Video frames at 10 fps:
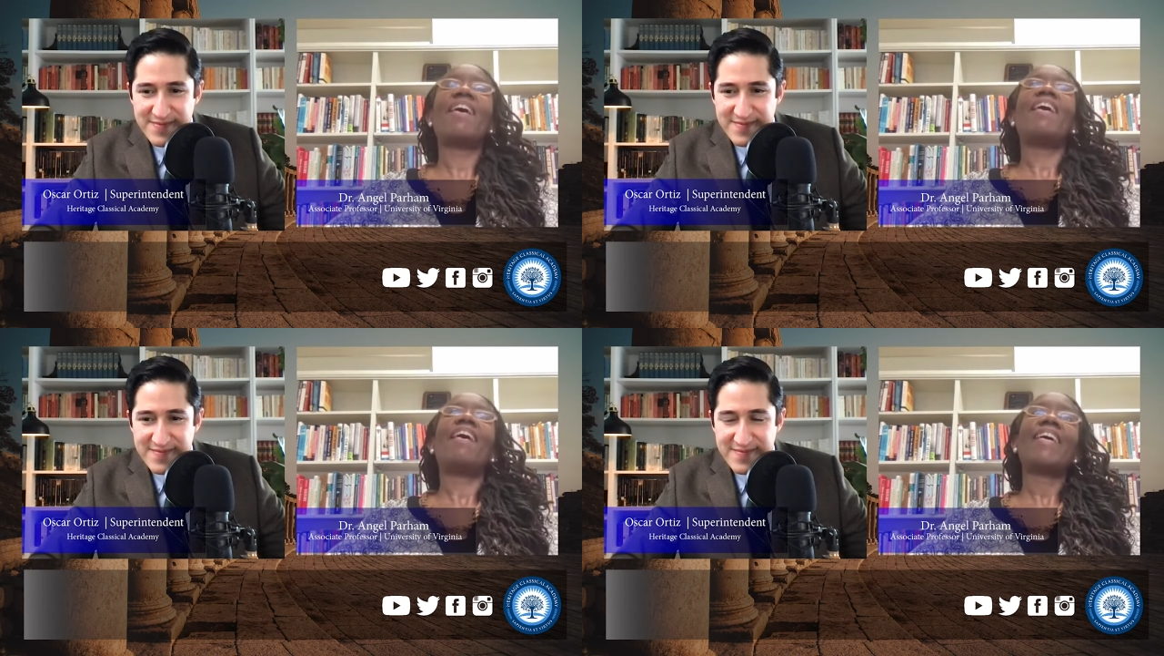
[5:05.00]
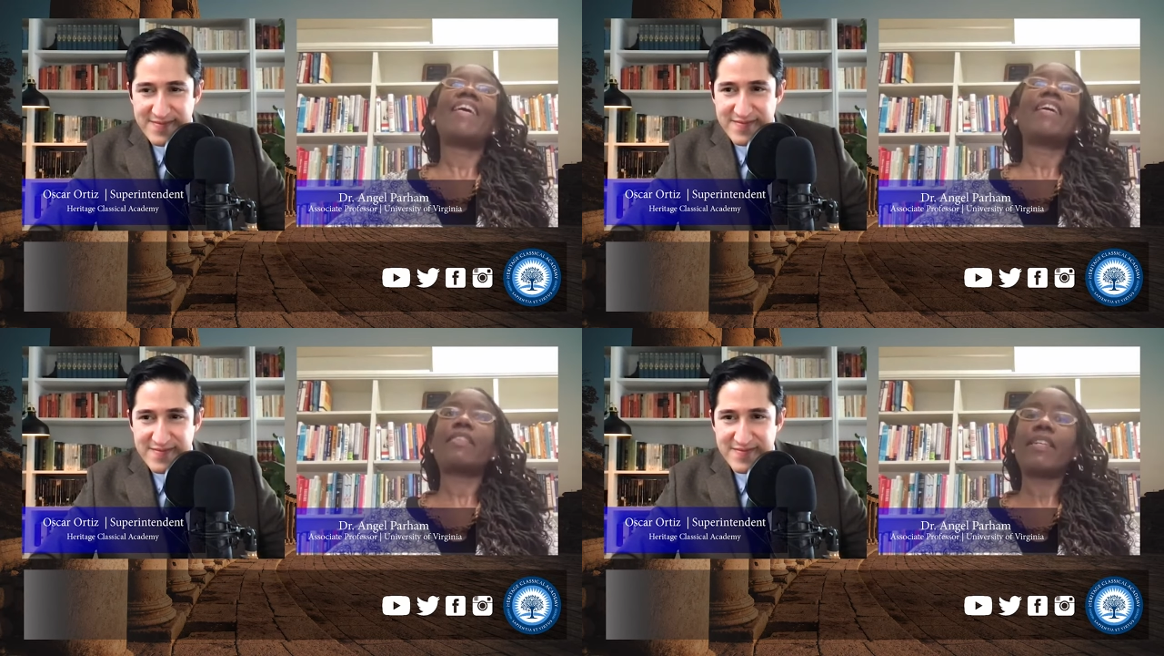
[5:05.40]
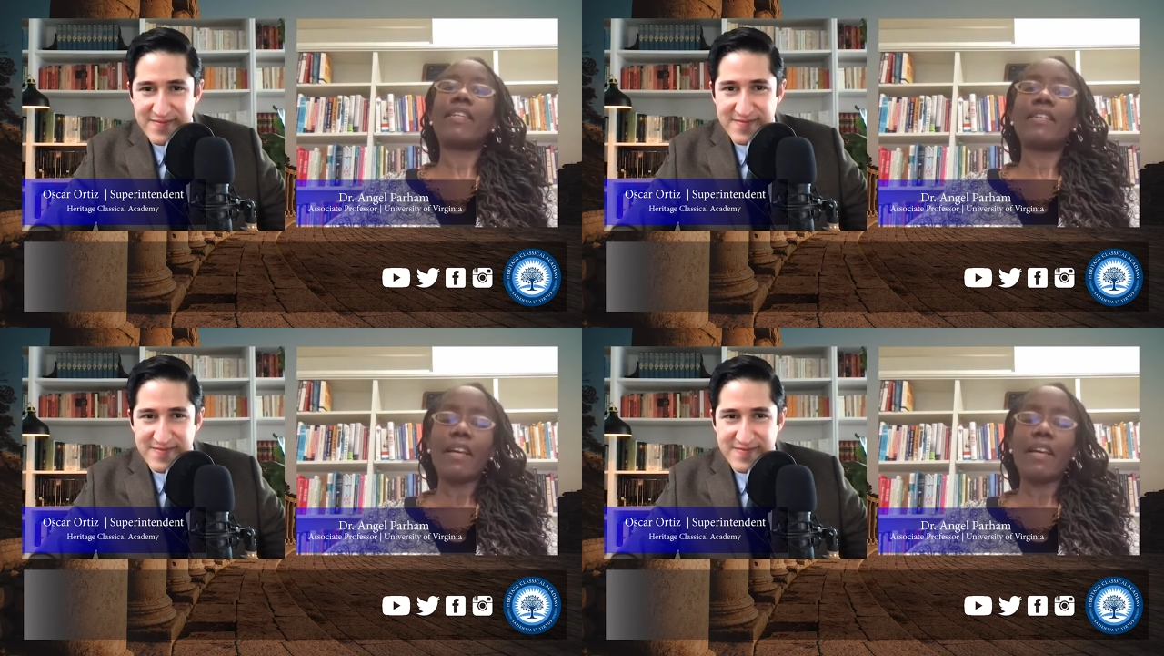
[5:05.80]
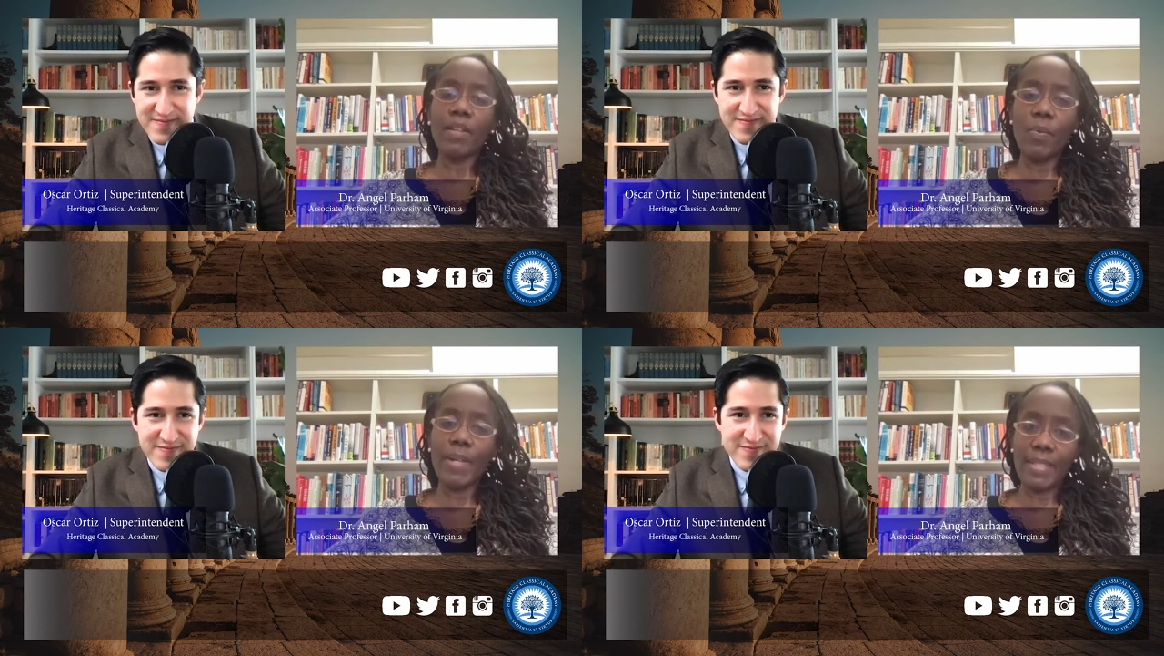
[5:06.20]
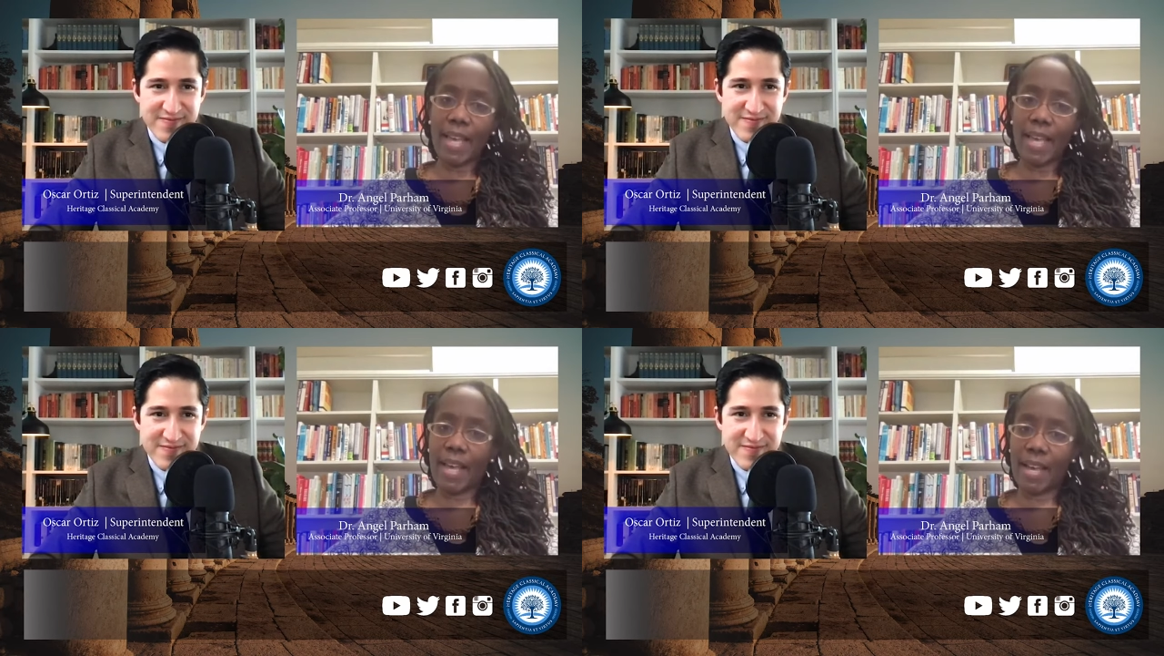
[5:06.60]
Speaker 1: I think I always
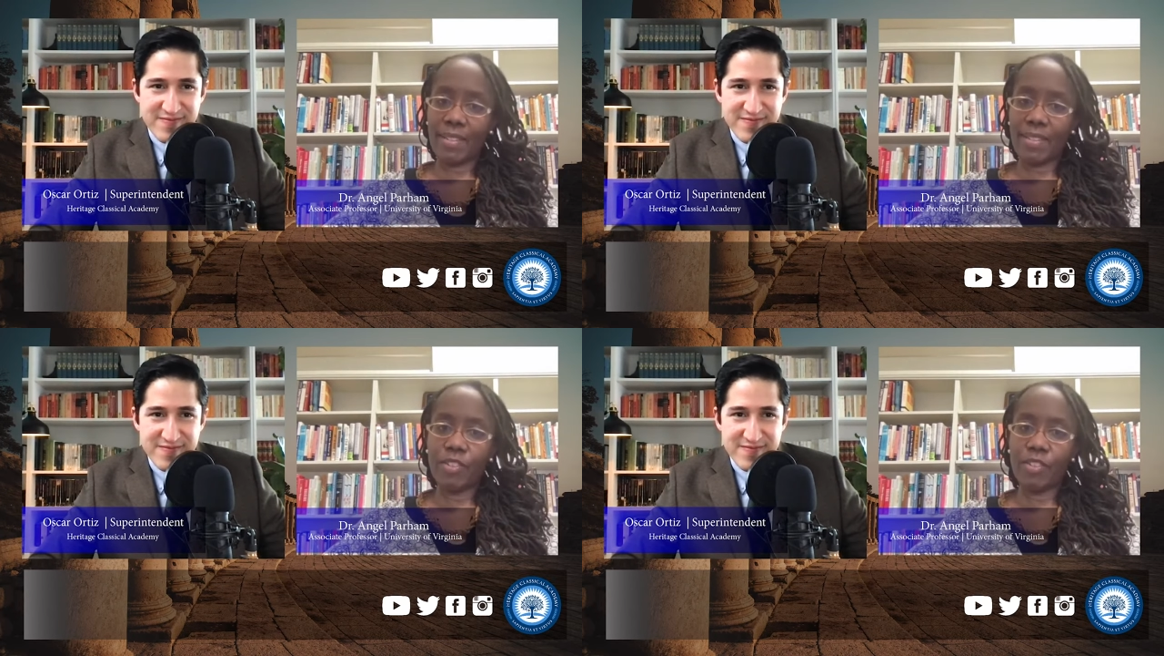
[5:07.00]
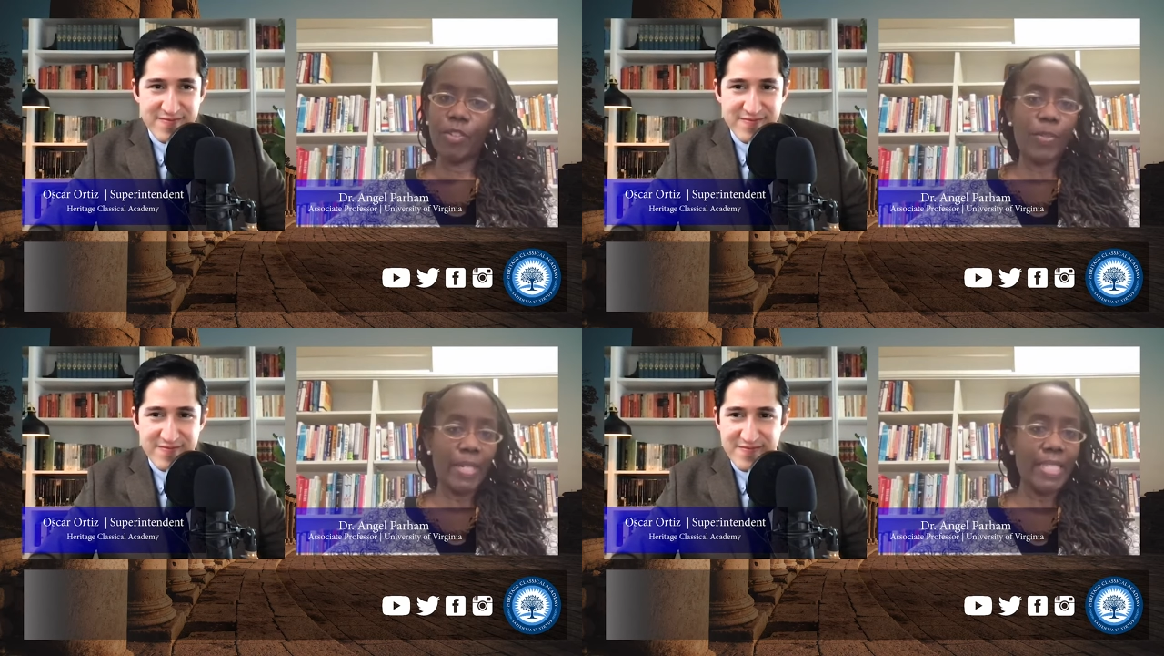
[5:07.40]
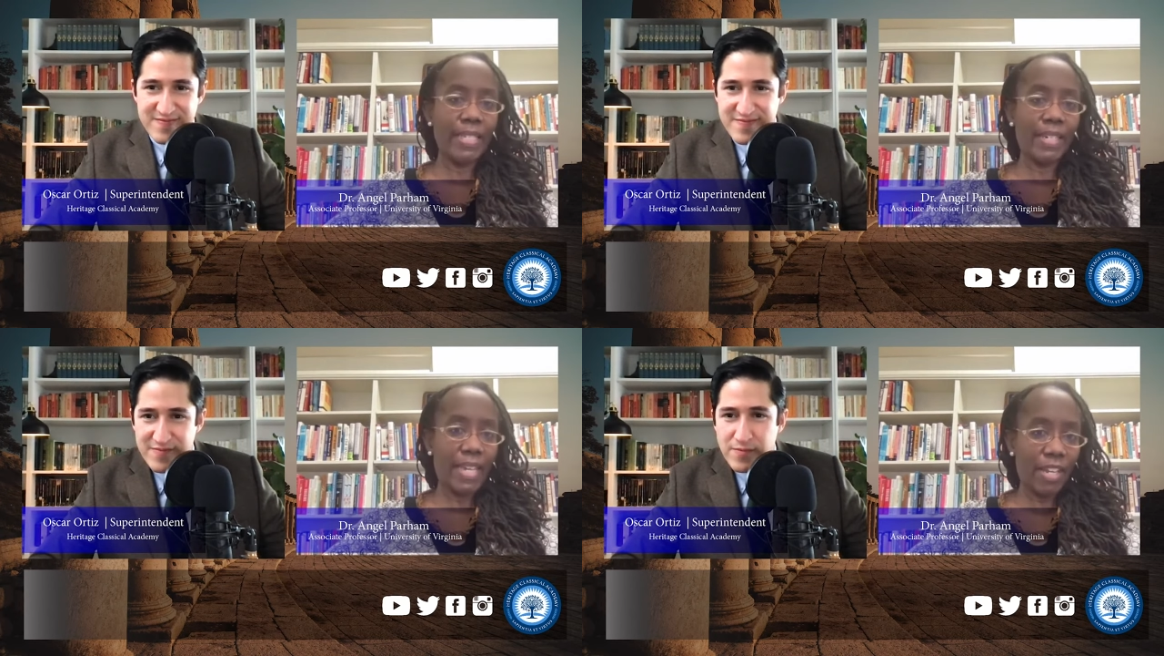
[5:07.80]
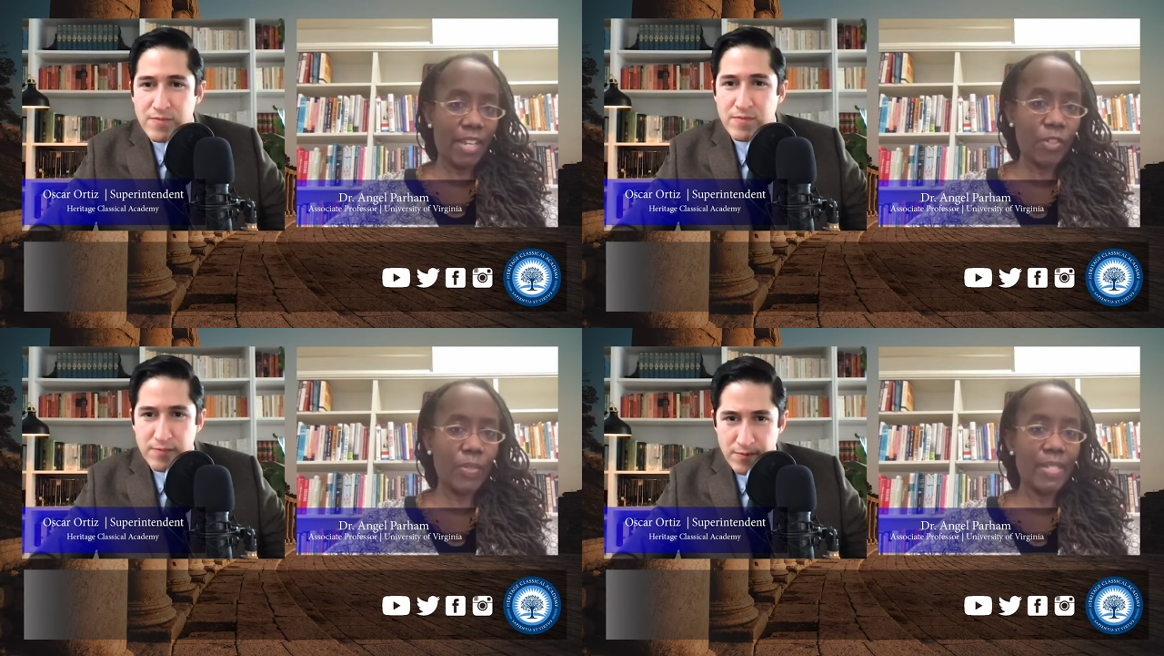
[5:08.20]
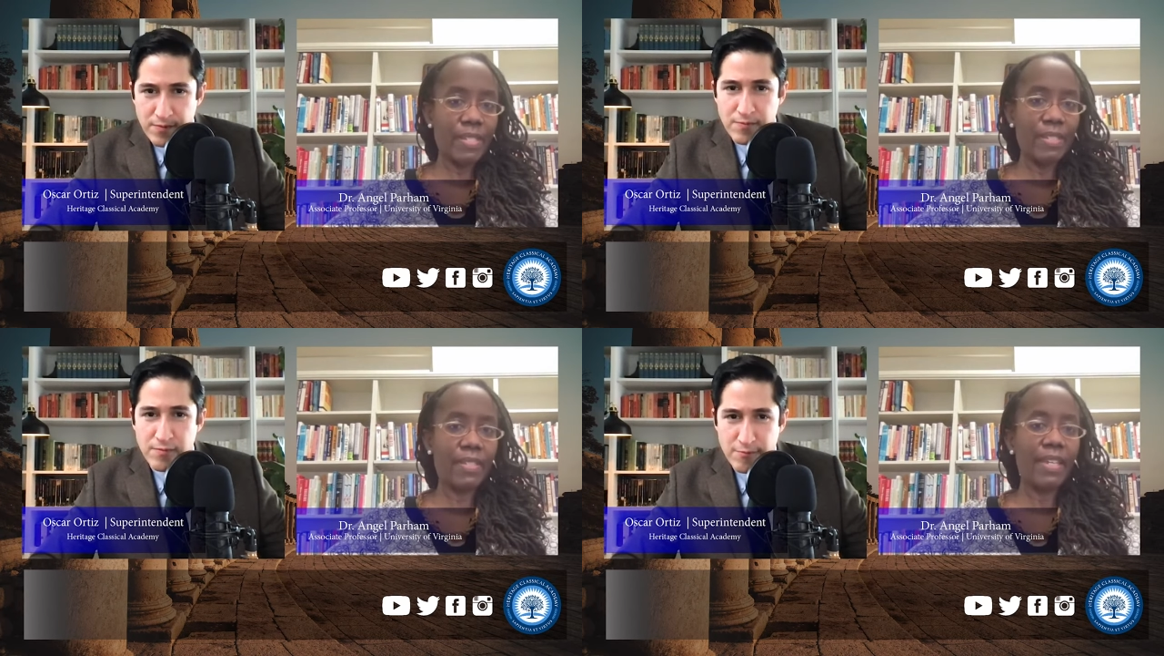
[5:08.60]
had an intrinsic interest.